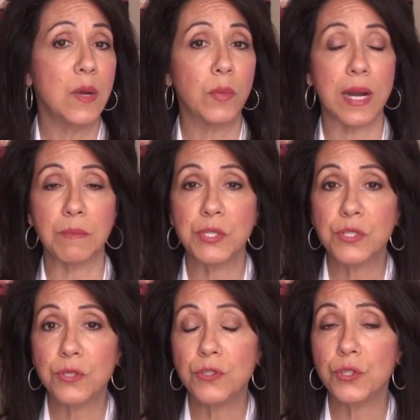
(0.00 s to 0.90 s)
perhaps
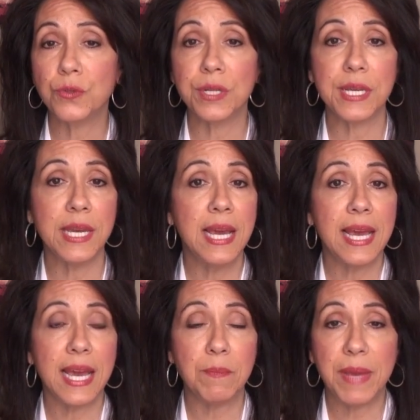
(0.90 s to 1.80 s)
surgery and